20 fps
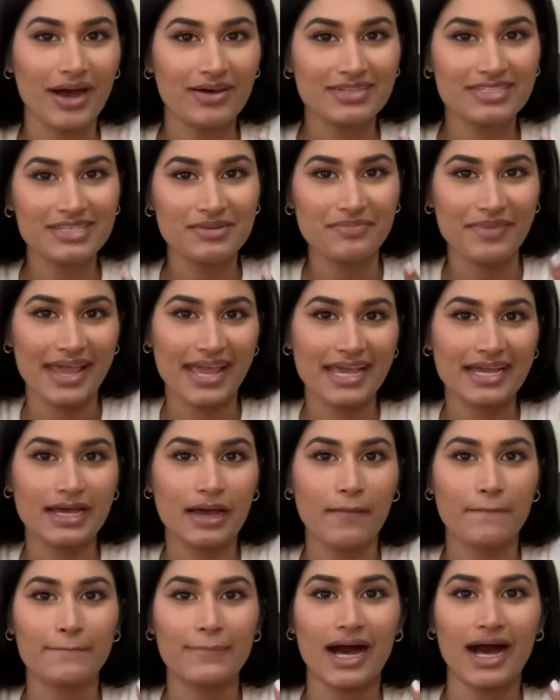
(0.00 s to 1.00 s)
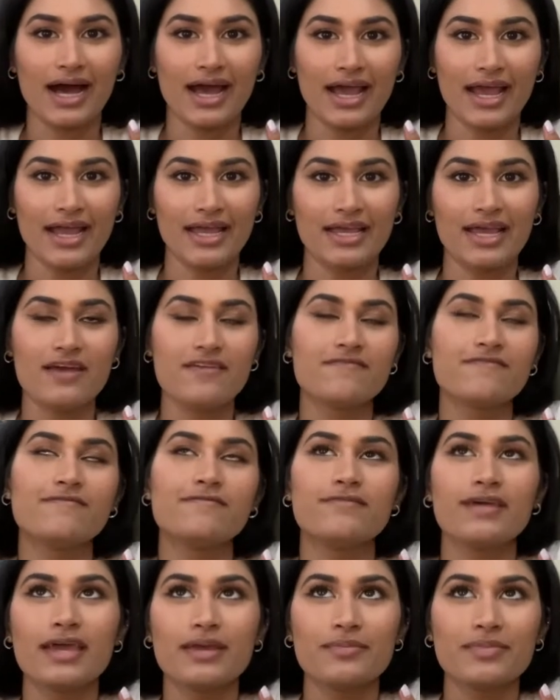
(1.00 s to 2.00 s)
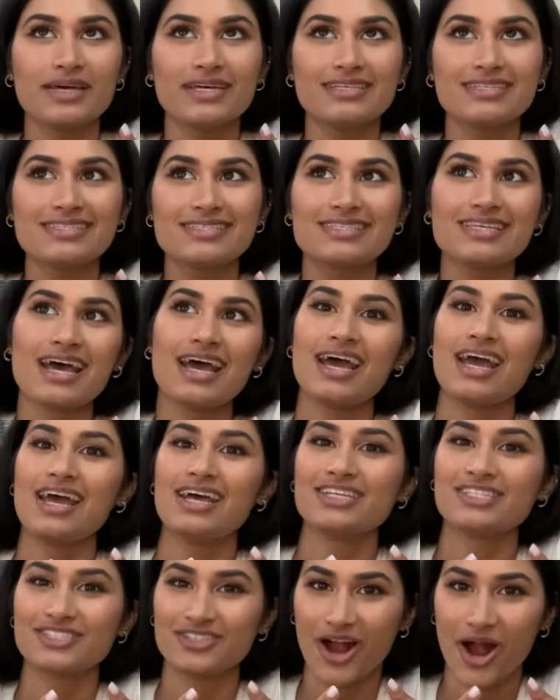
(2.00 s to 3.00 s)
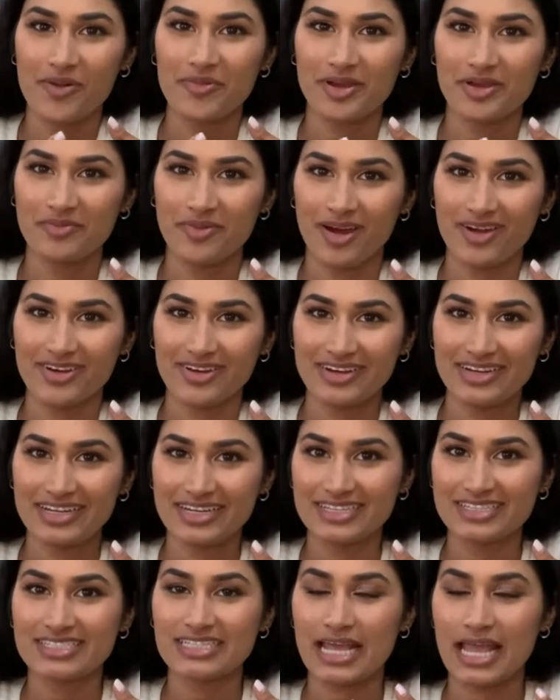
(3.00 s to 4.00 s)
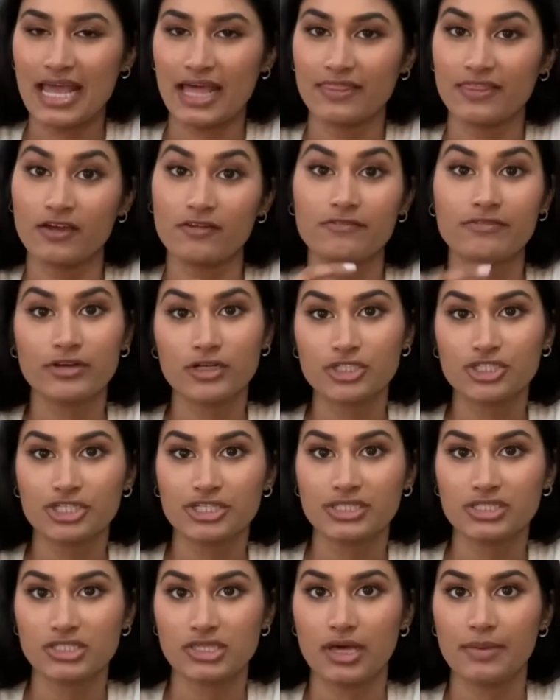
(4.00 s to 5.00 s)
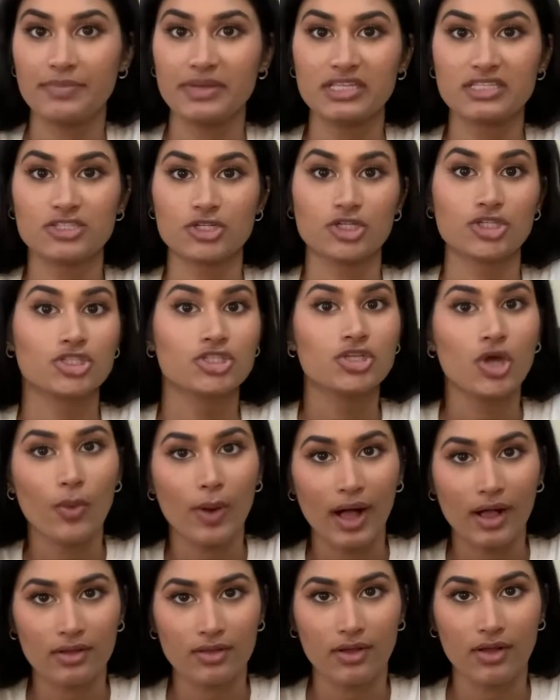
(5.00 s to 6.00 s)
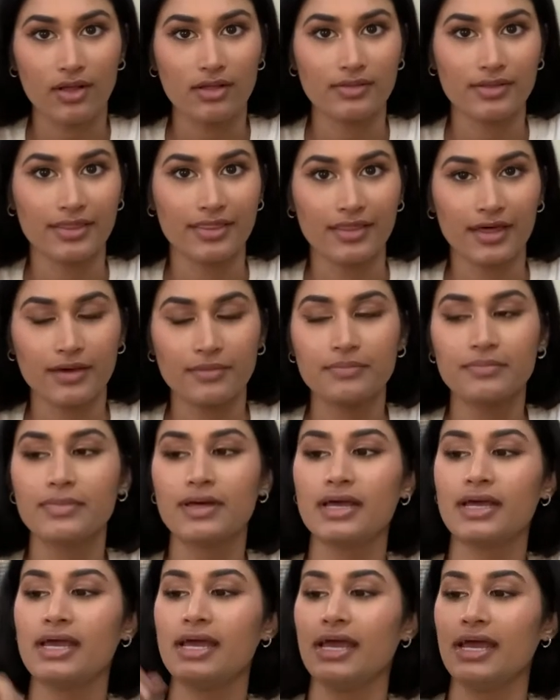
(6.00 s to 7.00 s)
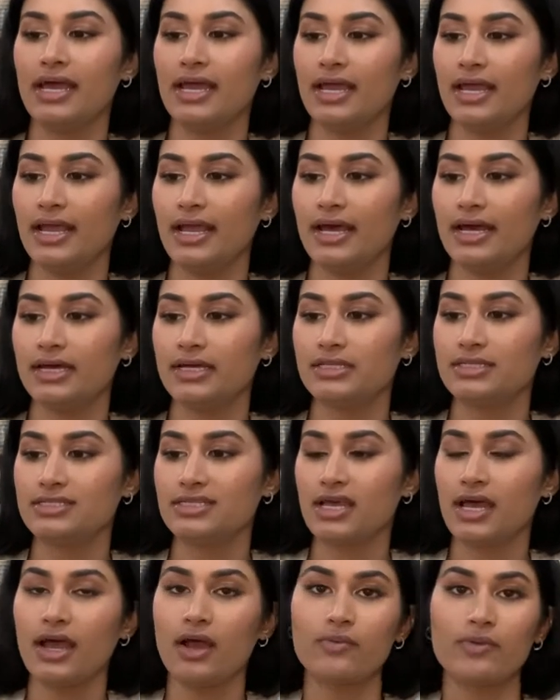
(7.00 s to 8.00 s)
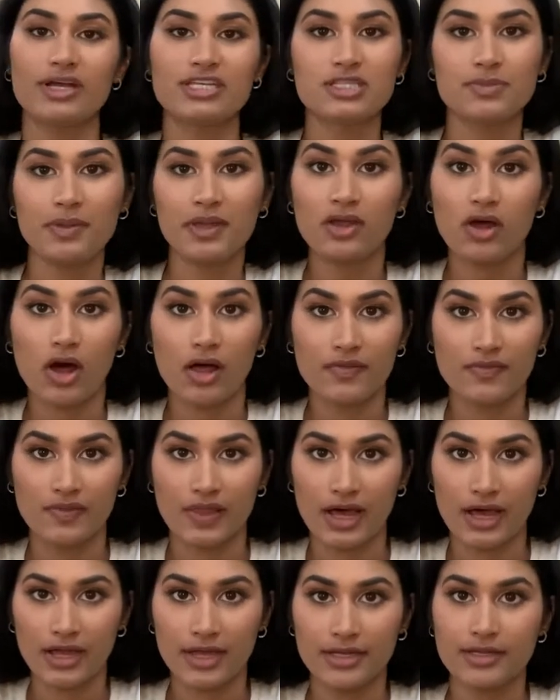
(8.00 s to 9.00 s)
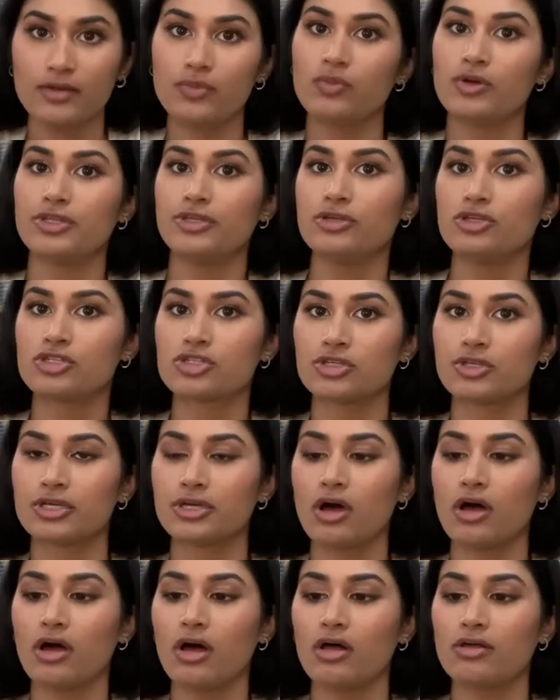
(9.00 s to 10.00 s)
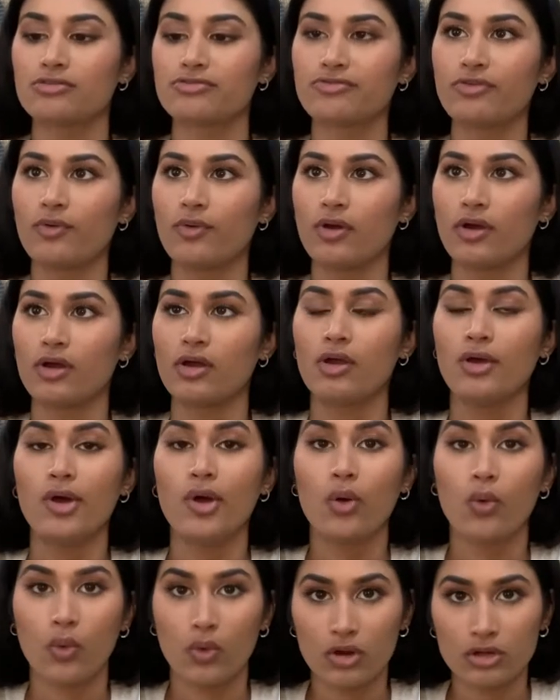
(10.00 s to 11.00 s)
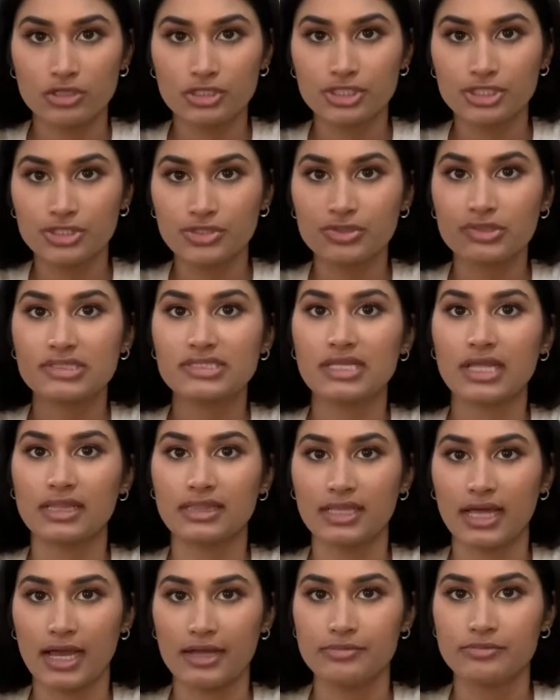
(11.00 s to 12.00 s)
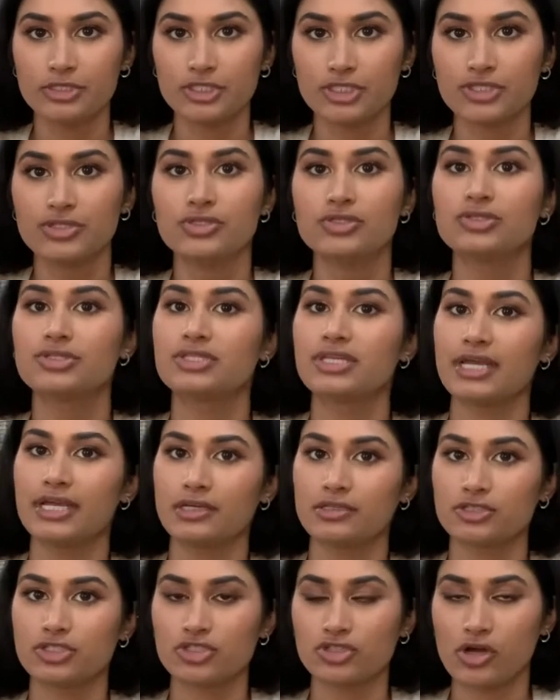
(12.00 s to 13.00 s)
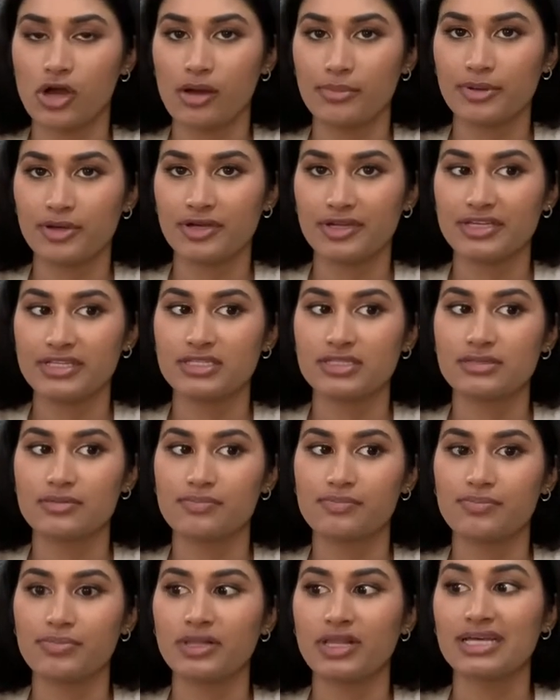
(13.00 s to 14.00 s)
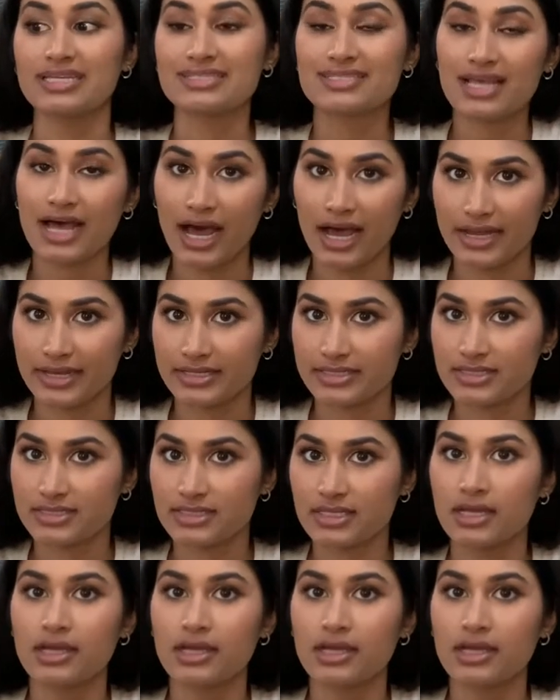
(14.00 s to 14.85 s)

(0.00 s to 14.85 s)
To make my famous strawberry margaritas, and they're virgin, so that means there's no alcohol in them. And a recipe online would usually call for orange juice, lime juice, and strawberries plus ice